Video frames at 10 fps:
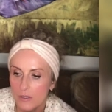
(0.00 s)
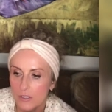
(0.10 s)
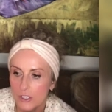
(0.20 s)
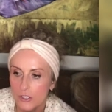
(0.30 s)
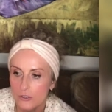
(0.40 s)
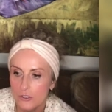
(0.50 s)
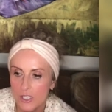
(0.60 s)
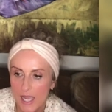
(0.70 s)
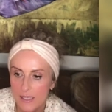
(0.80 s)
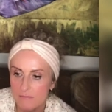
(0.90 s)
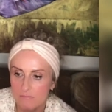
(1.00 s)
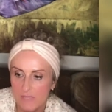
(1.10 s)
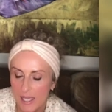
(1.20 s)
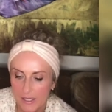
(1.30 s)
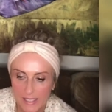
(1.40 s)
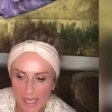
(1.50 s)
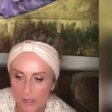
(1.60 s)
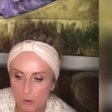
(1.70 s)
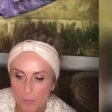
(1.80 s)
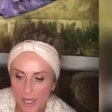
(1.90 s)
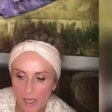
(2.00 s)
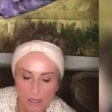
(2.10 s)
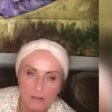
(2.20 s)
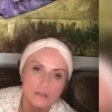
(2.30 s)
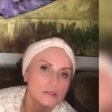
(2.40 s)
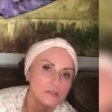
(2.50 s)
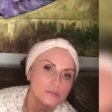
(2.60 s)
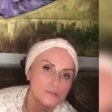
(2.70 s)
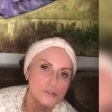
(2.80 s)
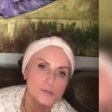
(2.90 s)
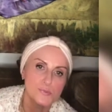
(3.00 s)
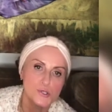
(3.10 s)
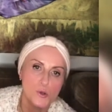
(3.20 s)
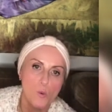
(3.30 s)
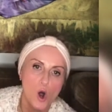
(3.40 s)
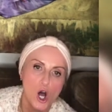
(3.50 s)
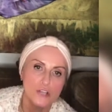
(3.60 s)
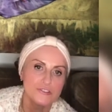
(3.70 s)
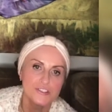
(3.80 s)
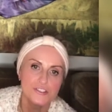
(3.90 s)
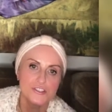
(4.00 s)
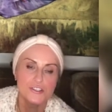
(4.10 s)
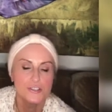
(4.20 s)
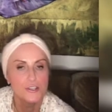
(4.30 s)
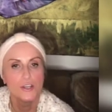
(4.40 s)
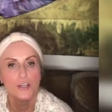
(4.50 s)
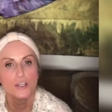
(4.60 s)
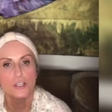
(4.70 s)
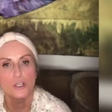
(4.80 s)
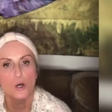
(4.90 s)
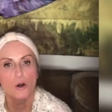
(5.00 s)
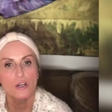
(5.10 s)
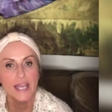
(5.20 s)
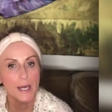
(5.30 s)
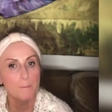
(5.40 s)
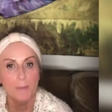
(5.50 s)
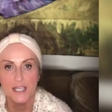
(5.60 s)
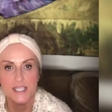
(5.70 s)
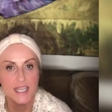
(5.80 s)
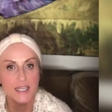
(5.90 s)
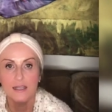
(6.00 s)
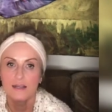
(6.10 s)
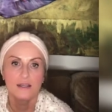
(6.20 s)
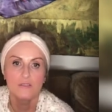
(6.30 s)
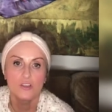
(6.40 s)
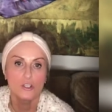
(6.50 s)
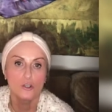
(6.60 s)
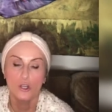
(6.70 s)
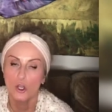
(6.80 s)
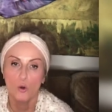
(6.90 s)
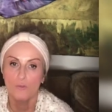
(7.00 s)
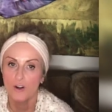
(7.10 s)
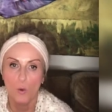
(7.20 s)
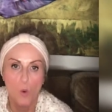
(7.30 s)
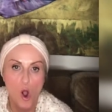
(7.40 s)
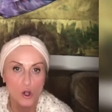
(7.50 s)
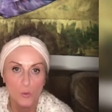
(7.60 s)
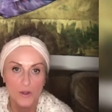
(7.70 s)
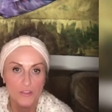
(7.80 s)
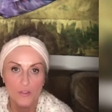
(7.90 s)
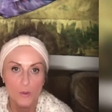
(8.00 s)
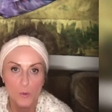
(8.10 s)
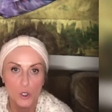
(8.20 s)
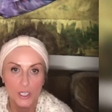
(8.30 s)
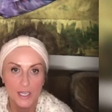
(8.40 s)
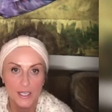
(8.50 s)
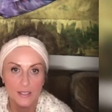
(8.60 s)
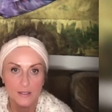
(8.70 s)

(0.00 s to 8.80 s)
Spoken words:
You know, get a kettlebell, do some squats, you know, get a buddy that you can go for a walk with in the morning.